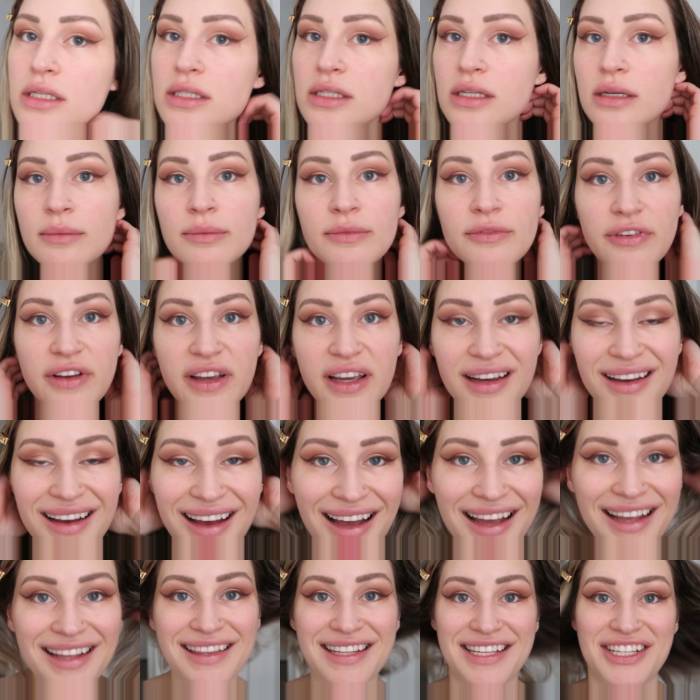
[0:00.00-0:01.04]
some fake
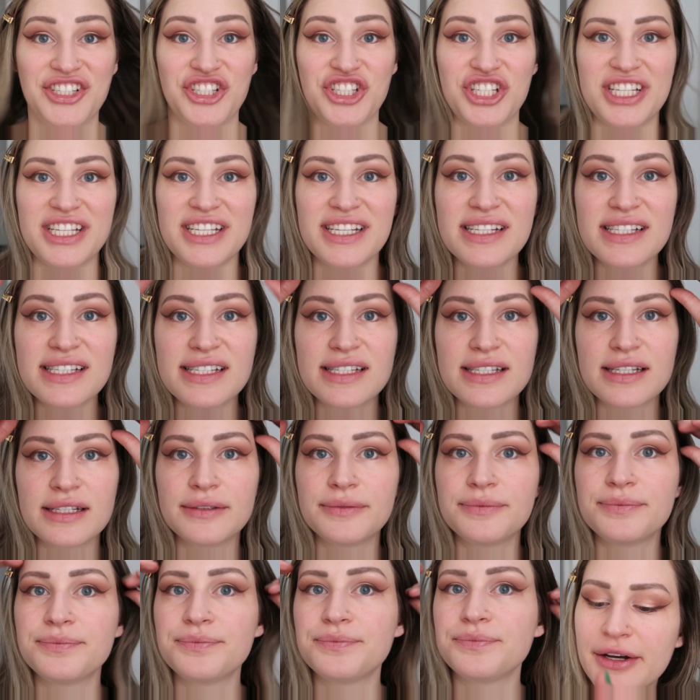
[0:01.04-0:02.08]
eyelashes.
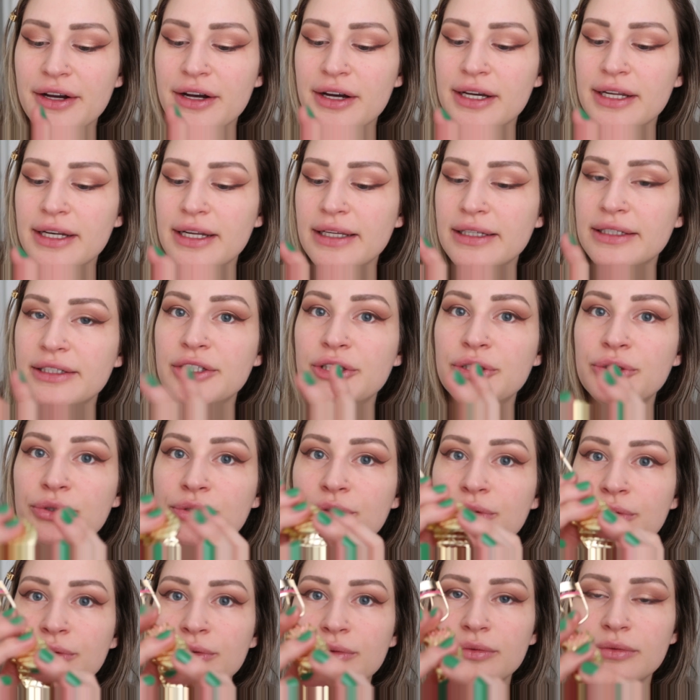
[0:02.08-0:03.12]
I got a
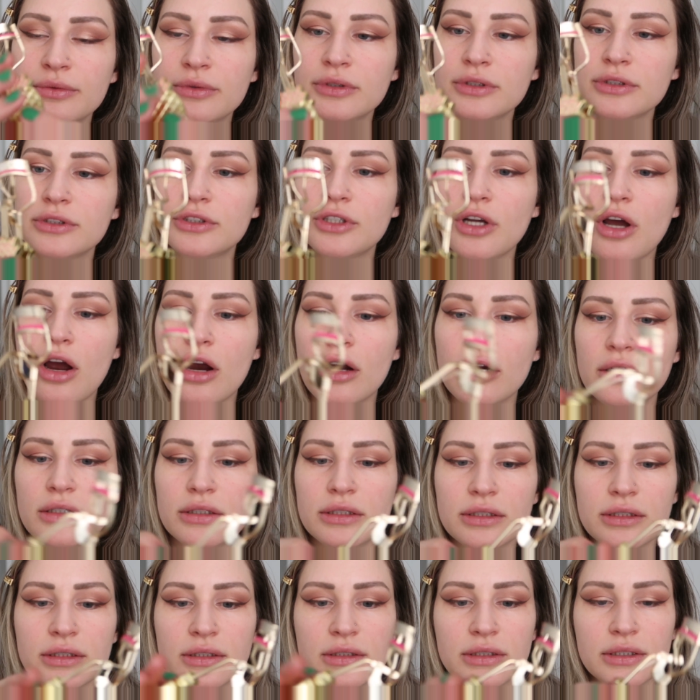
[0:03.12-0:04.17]
new
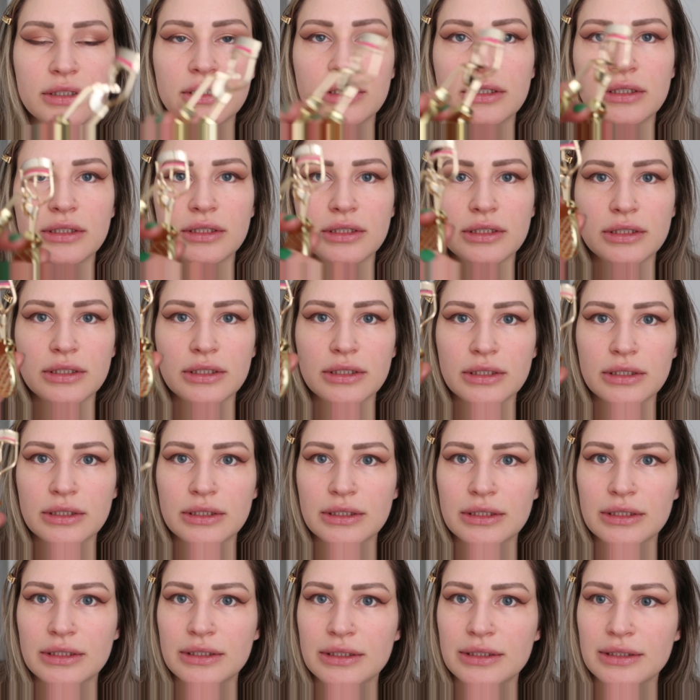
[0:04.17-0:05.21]
Tarte
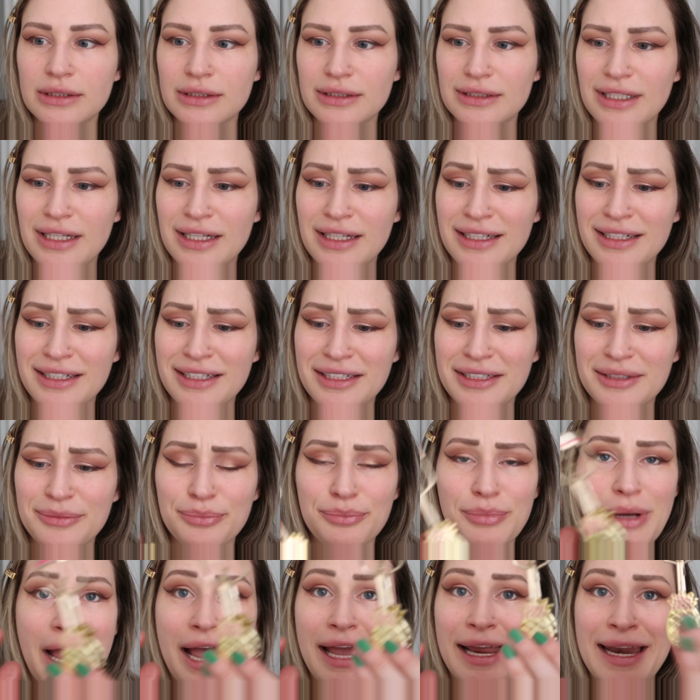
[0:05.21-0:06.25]

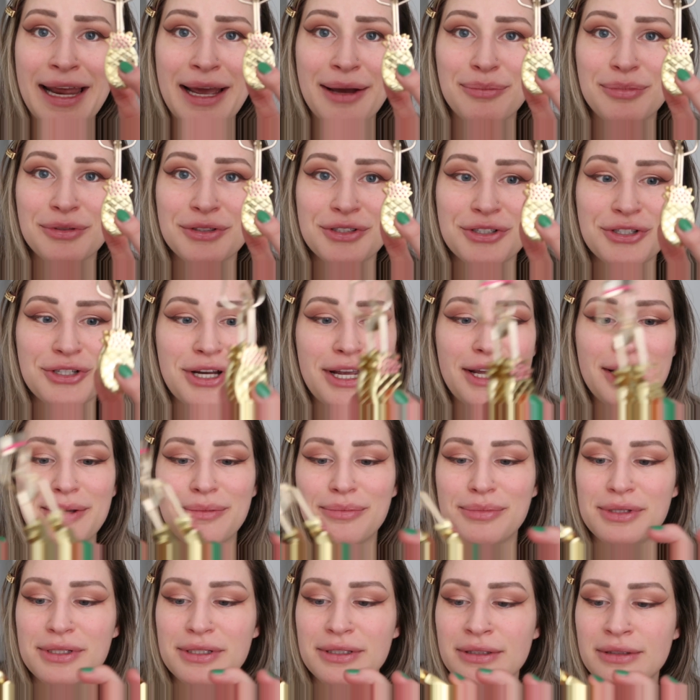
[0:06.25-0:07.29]
pineapple
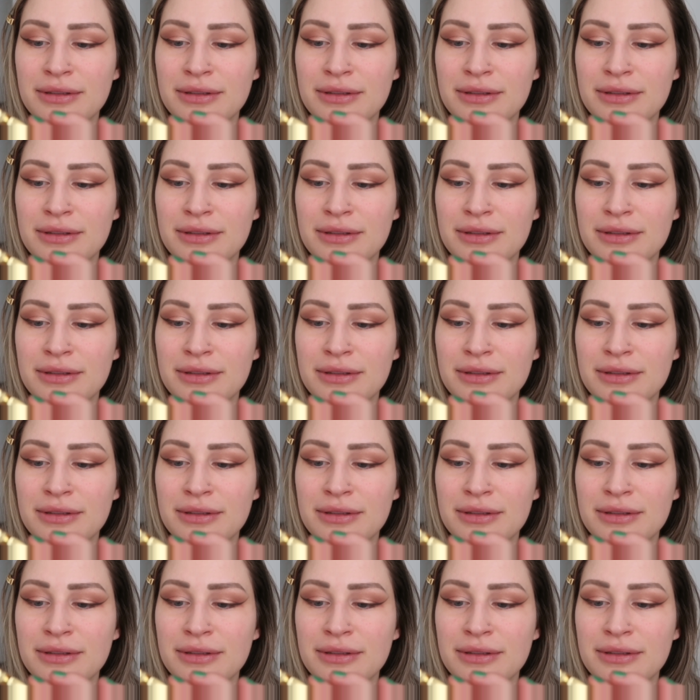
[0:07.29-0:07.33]
shaped